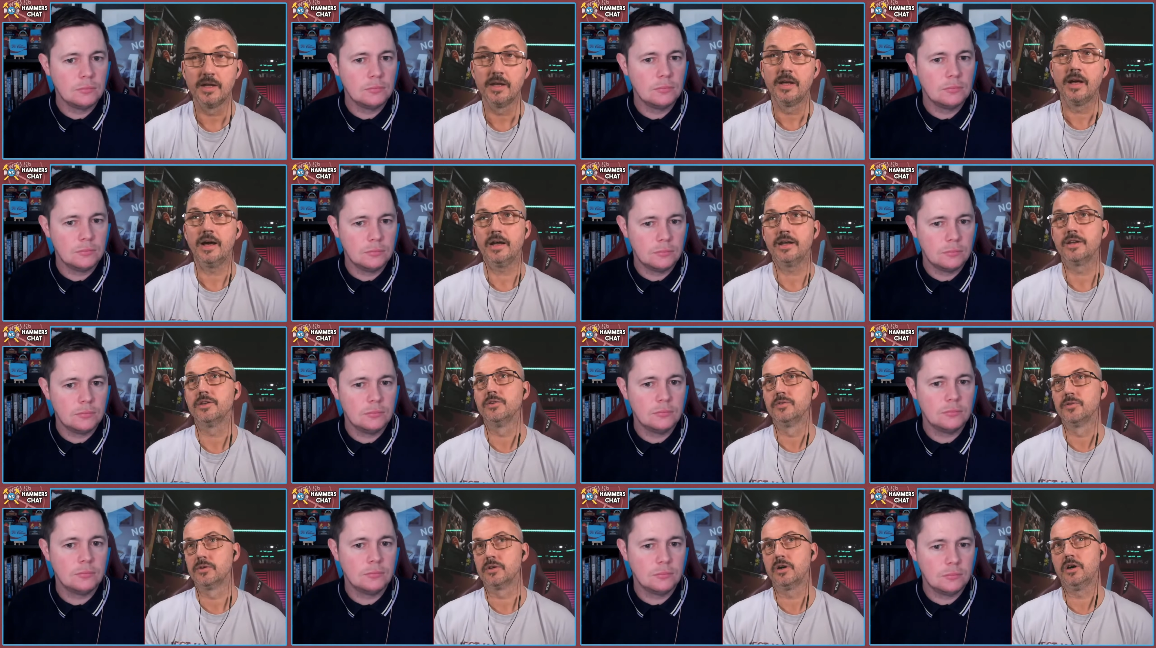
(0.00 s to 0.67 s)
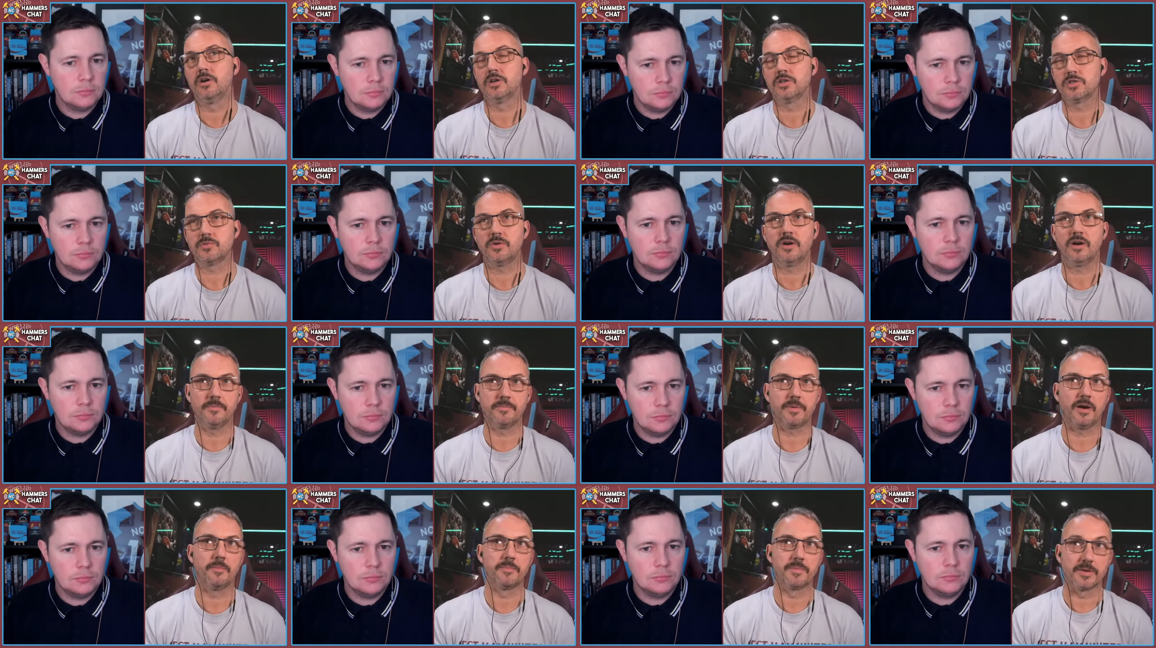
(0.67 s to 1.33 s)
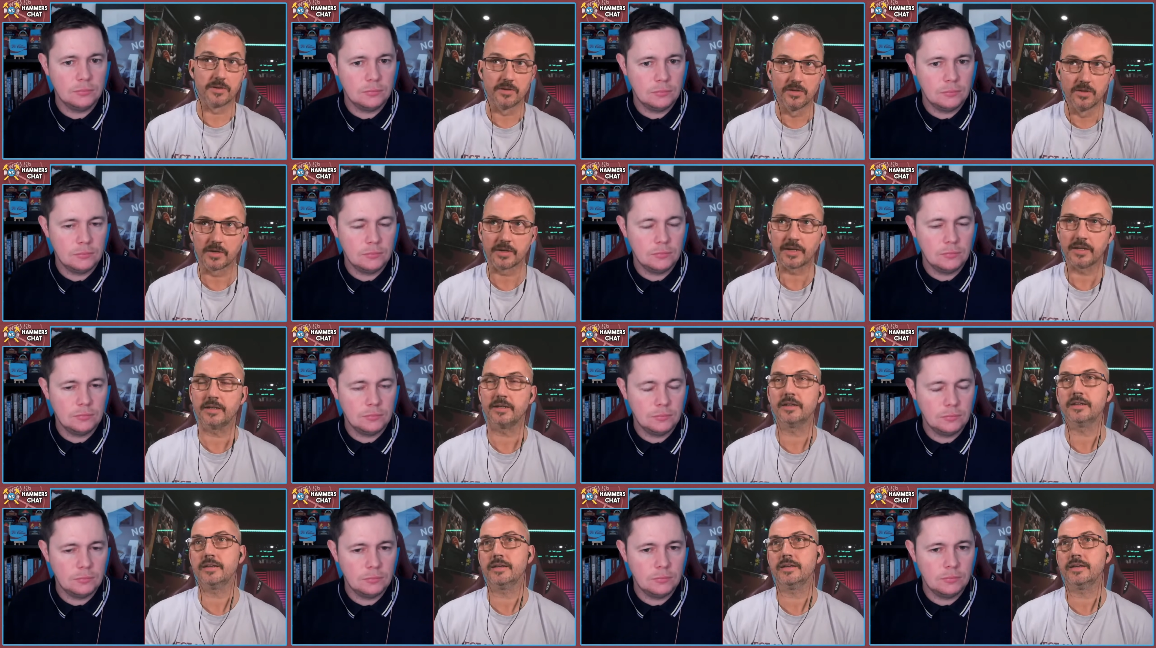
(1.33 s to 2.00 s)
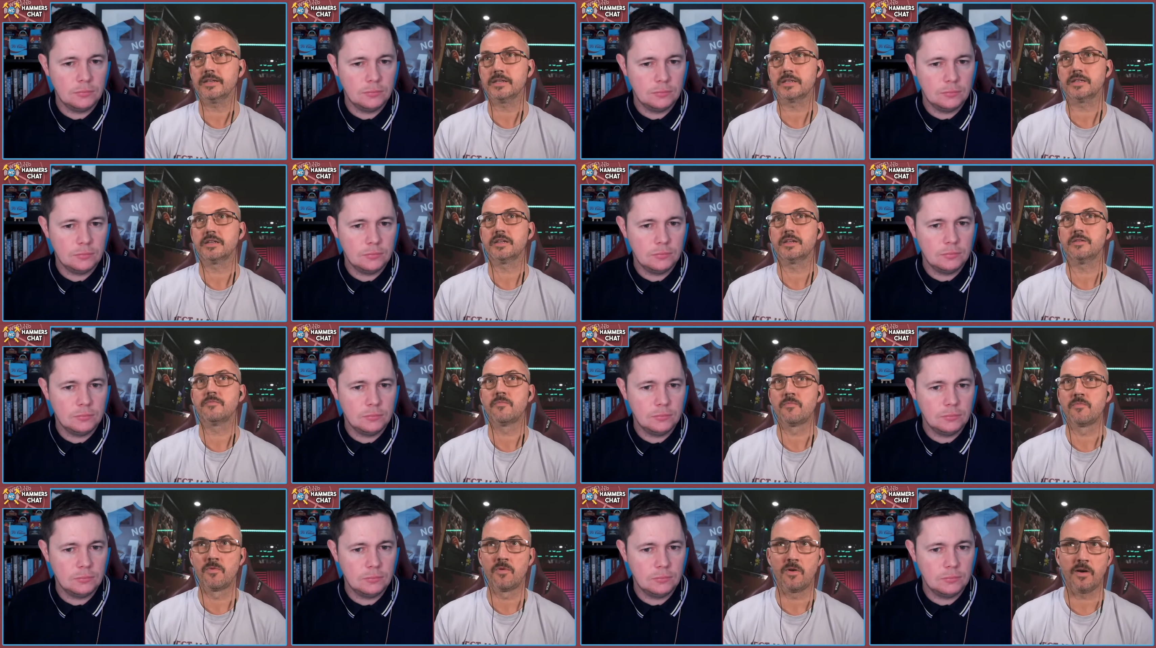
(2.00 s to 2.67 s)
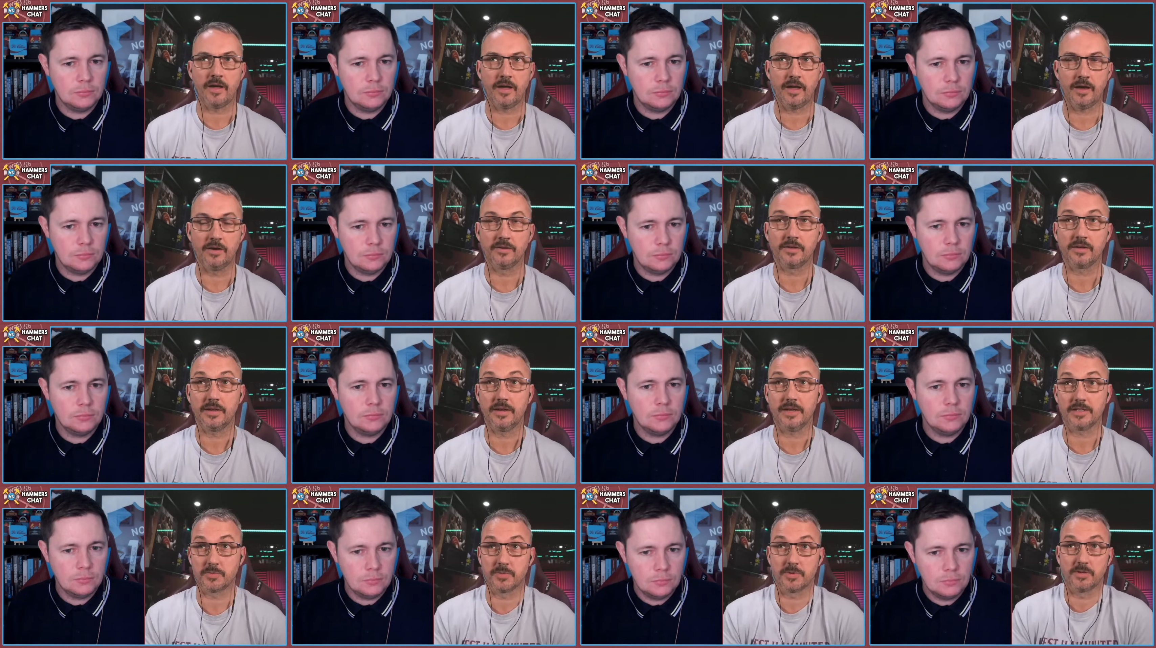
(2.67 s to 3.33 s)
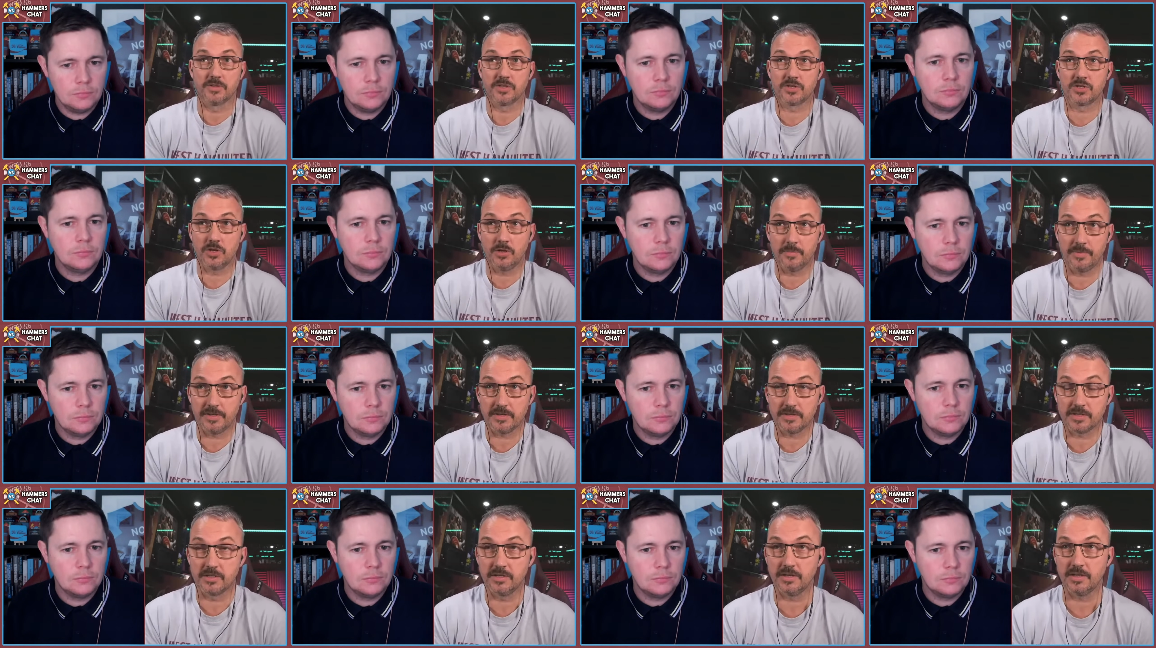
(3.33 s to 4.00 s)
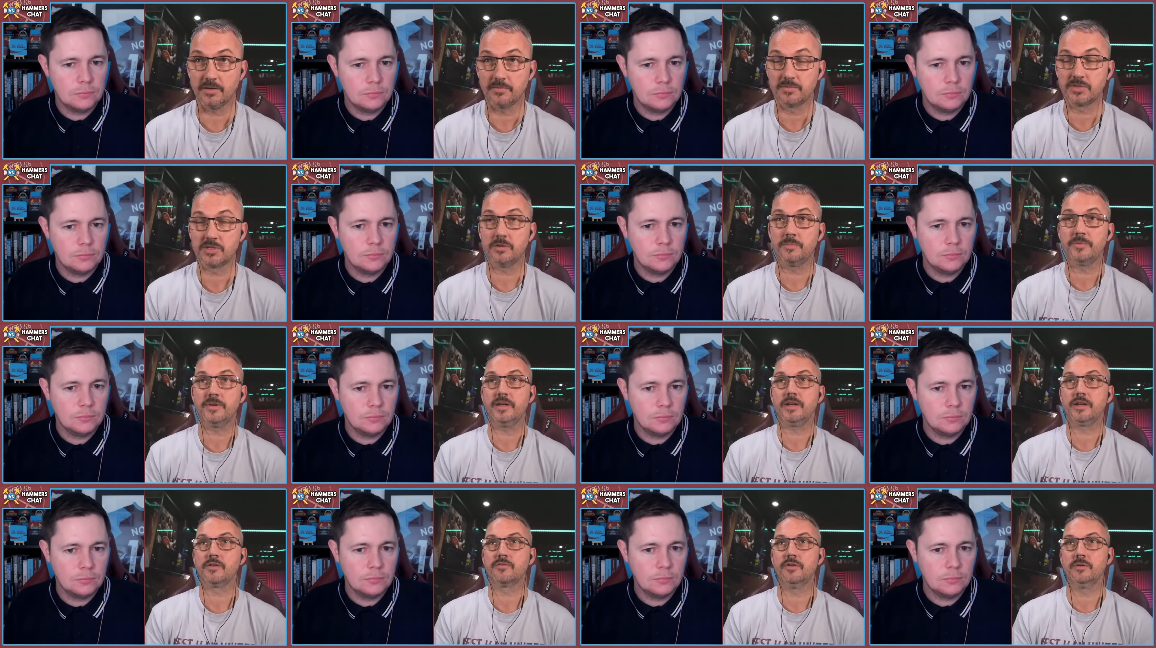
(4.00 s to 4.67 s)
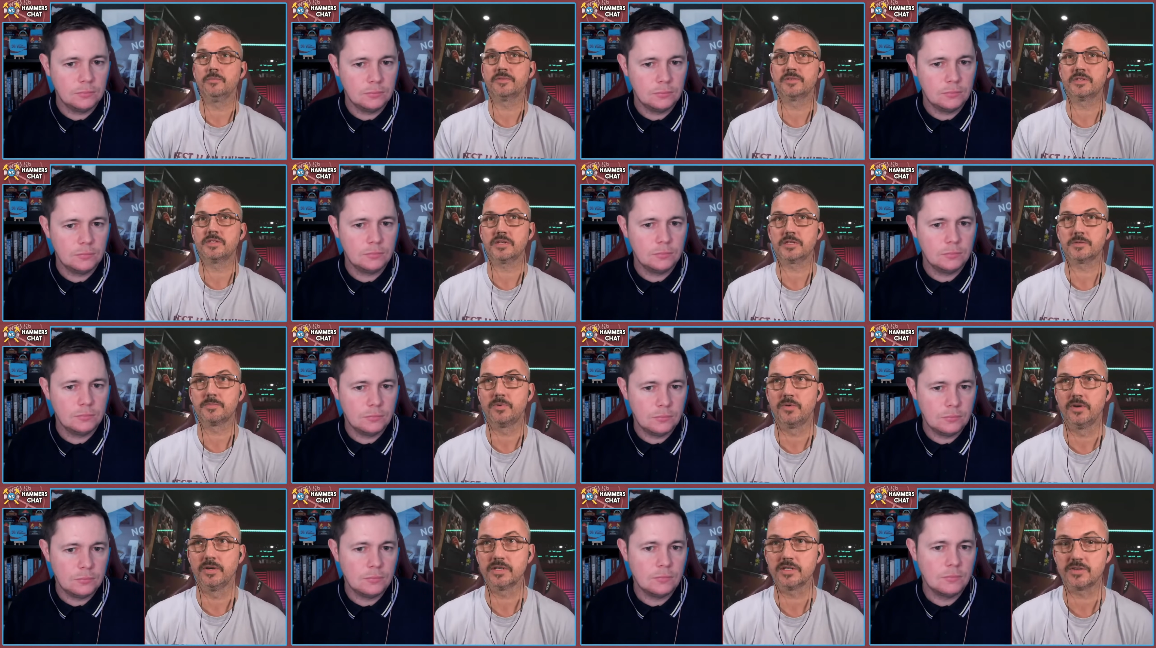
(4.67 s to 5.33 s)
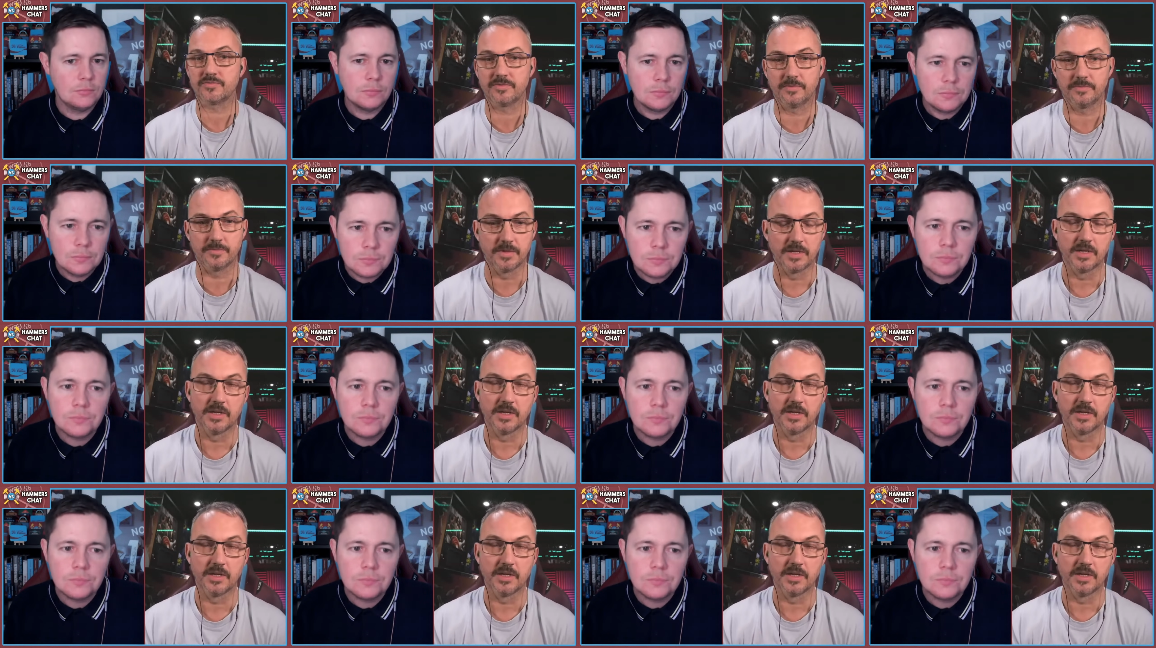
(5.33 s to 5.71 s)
Speaker 1: and Newcastle. I've been looking at these thinking, right, okay, so we've gone top, you know, top in our group, 6 points from